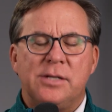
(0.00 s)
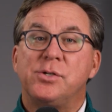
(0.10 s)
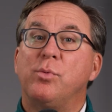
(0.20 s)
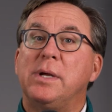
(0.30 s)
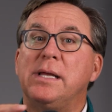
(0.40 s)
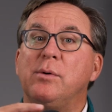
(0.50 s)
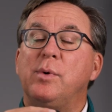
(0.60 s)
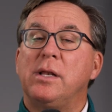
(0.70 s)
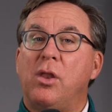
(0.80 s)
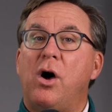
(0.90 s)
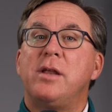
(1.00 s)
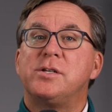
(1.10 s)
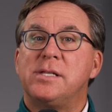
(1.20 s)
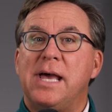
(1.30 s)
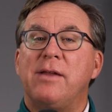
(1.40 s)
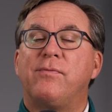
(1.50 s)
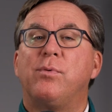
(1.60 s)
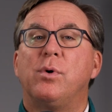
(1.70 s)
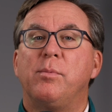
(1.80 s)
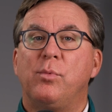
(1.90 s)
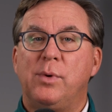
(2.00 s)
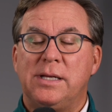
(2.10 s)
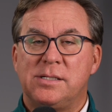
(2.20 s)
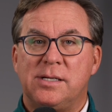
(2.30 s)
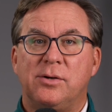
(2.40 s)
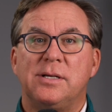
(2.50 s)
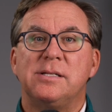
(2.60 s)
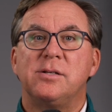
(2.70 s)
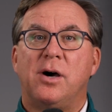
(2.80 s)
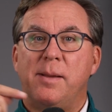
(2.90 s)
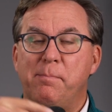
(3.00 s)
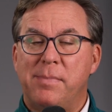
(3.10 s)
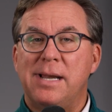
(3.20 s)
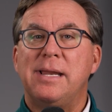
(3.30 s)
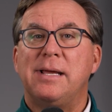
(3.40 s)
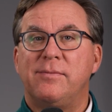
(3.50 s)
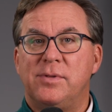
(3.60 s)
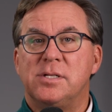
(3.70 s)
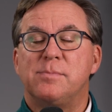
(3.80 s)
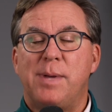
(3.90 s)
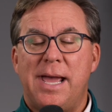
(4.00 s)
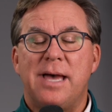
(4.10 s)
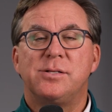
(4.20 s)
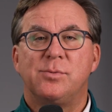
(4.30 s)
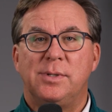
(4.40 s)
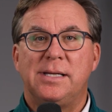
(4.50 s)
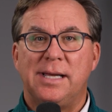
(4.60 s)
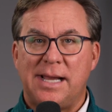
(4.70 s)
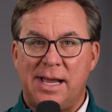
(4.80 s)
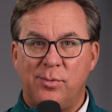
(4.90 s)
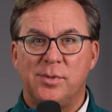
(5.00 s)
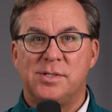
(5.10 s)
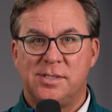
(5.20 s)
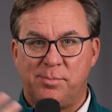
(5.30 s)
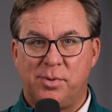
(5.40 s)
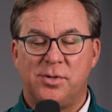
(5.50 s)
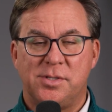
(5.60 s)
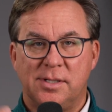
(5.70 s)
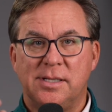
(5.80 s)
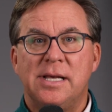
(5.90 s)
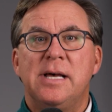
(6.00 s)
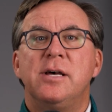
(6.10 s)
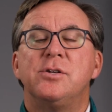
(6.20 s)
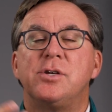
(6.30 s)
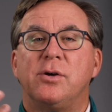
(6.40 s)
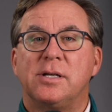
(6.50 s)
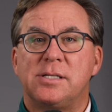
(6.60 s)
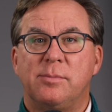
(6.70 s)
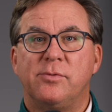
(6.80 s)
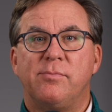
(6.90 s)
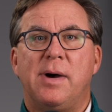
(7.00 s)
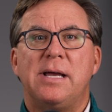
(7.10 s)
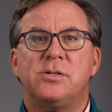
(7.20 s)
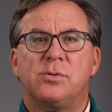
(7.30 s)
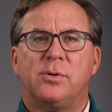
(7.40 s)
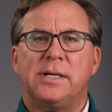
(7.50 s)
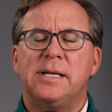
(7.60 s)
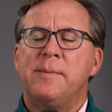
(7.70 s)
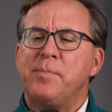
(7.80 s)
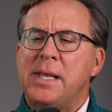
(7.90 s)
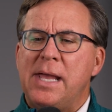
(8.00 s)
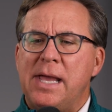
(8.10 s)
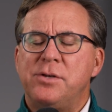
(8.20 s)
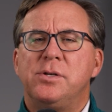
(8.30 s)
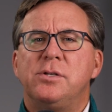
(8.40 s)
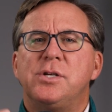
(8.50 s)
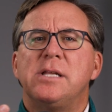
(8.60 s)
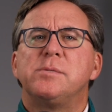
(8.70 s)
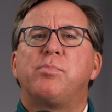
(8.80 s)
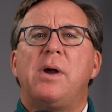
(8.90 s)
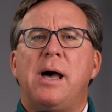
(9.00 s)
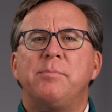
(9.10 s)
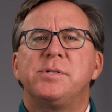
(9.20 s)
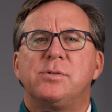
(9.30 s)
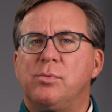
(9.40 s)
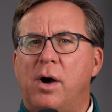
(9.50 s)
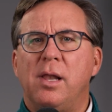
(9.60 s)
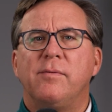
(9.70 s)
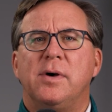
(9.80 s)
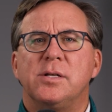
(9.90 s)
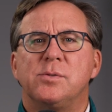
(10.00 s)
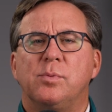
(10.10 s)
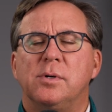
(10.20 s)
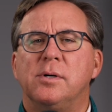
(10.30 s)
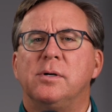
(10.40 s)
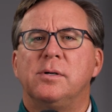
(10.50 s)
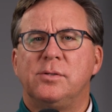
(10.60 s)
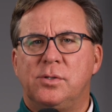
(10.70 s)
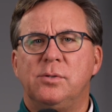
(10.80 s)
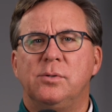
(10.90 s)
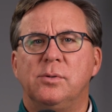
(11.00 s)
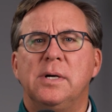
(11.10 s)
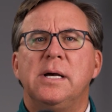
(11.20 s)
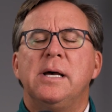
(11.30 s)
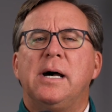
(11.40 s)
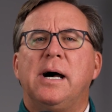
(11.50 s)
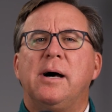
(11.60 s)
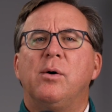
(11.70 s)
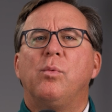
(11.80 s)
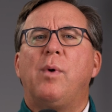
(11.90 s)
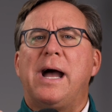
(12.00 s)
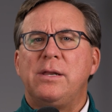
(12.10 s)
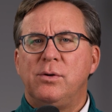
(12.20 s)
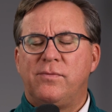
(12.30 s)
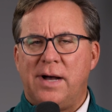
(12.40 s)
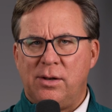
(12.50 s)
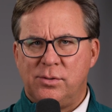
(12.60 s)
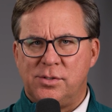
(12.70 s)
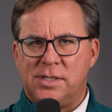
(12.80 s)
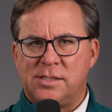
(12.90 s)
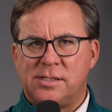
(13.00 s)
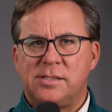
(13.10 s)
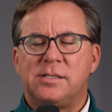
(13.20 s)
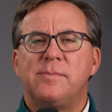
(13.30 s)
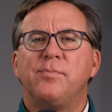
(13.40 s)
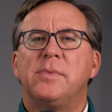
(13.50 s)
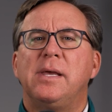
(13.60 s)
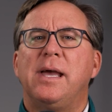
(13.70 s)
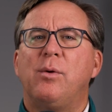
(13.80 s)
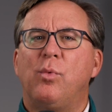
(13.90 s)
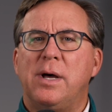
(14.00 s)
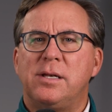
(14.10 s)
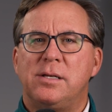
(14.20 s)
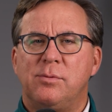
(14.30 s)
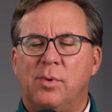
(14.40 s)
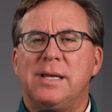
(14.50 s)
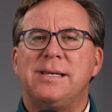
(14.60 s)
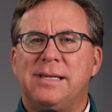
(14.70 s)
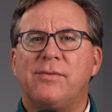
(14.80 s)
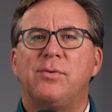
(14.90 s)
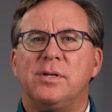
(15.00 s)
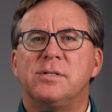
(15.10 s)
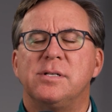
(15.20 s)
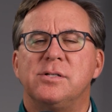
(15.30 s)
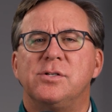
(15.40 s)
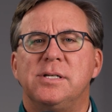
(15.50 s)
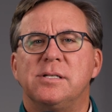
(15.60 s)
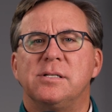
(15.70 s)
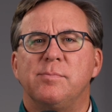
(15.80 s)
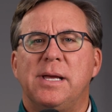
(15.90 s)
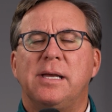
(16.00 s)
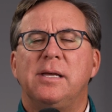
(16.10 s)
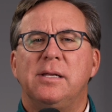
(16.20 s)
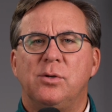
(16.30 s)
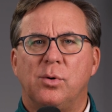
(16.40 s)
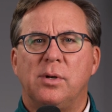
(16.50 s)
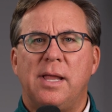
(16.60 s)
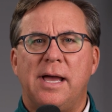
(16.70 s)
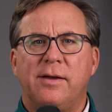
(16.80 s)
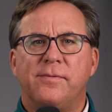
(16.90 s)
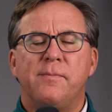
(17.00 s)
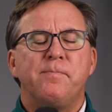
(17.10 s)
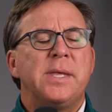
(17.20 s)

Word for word: So we, we launched that four week series on Monday of this past week, and I was the person sharing some of my story. And Jen's prompts to all of us were two. Uh, why do you follow Jesus and what what difference does Jesus make in your life?